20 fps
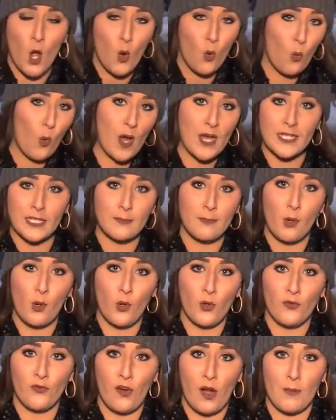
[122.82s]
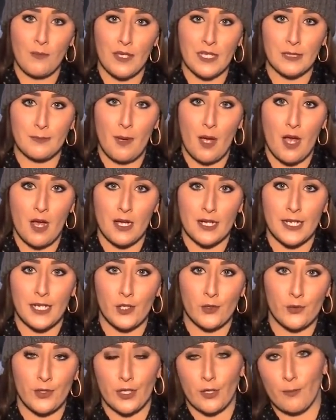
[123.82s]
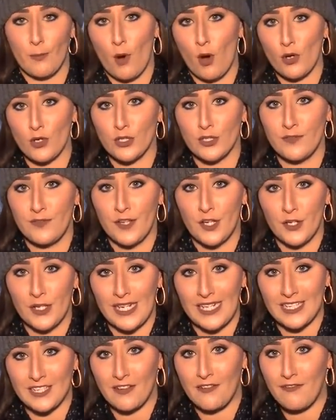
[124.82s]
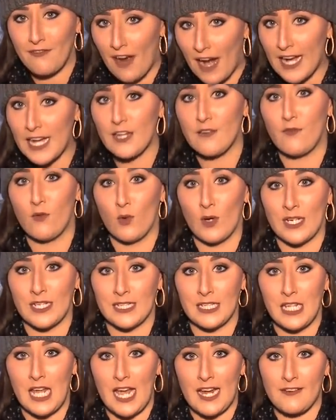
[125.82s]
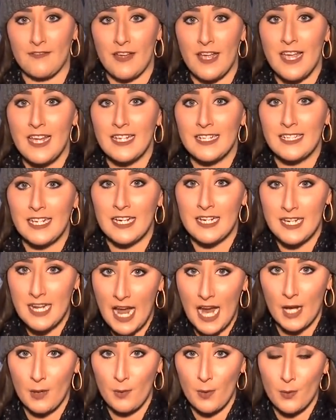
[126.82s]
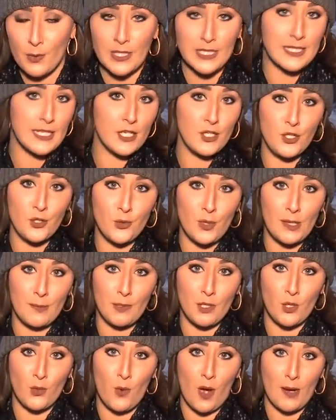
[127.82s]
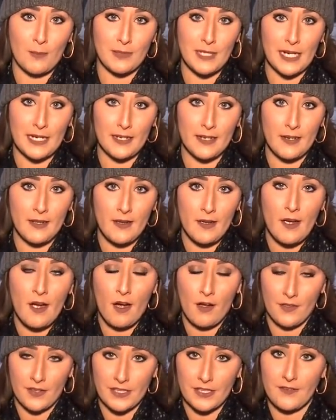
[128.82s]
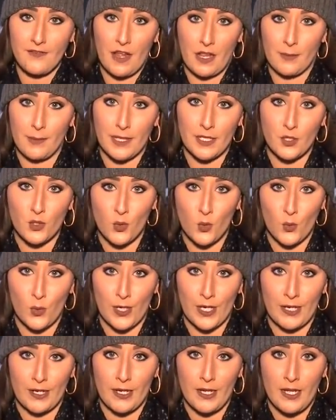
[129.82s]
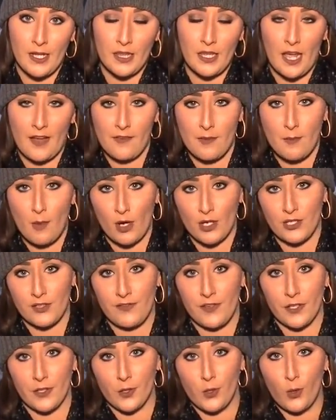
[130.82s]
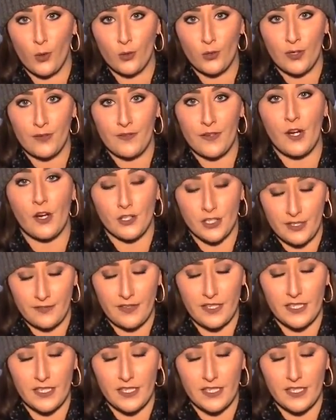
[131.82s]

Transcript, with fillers: man was pulled from this pond here near Martinsville. He is fighting for his life tonight. We will continue keeping you updated on this developing story. Live in Martinsville, Nicole Griffin,